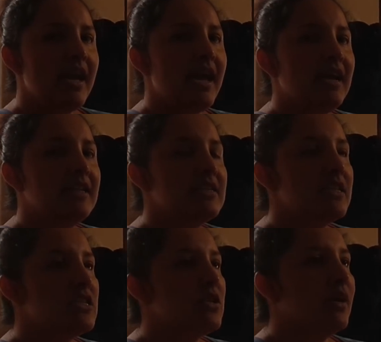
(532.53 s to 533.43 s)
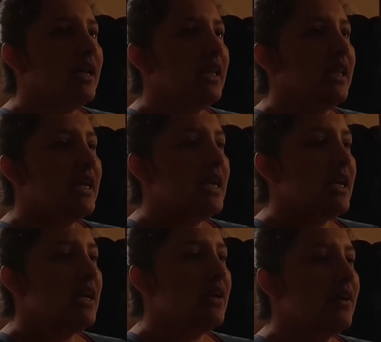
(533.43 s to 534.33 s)
and to
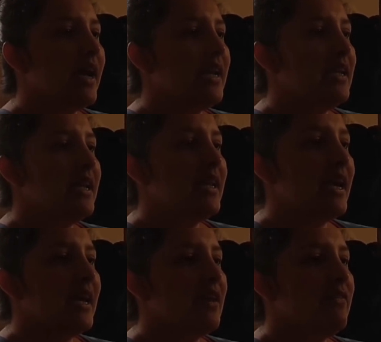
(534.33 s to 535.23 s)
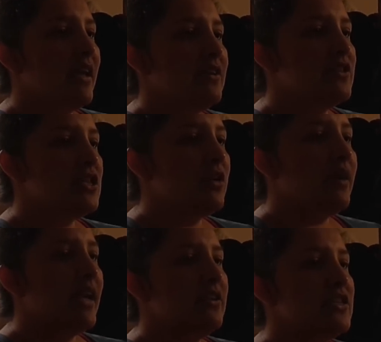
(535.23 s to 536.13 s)
clear any negative energy
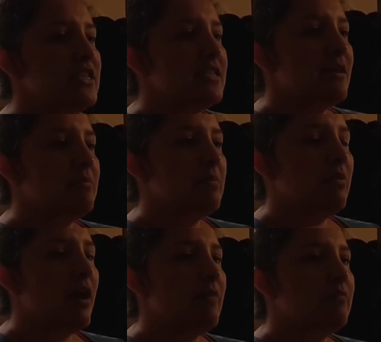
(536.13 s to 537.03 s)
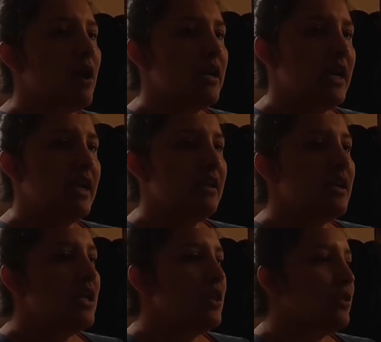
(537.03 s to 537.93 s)
or energies that people have brought in
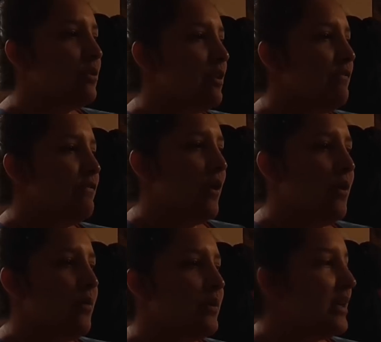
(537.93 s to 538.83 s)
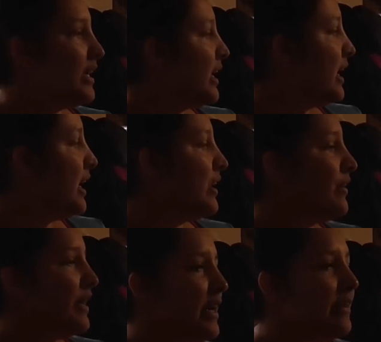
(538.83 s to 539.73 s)
through the phone,
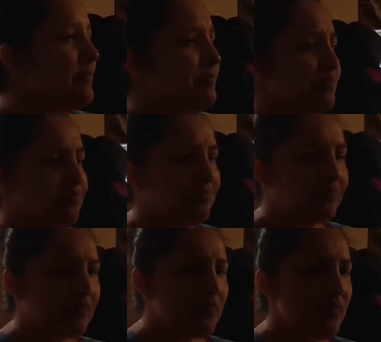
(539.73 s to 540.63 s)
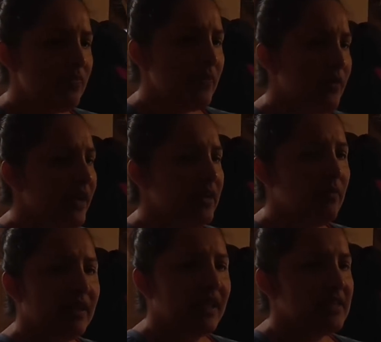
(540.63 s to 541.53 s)
internet, or
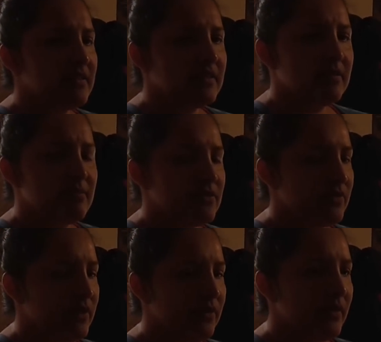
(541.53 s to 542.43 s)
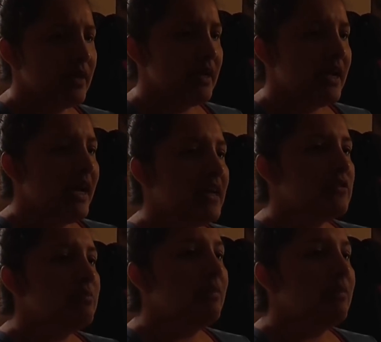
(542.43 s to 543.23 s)
anyone that just comes through, and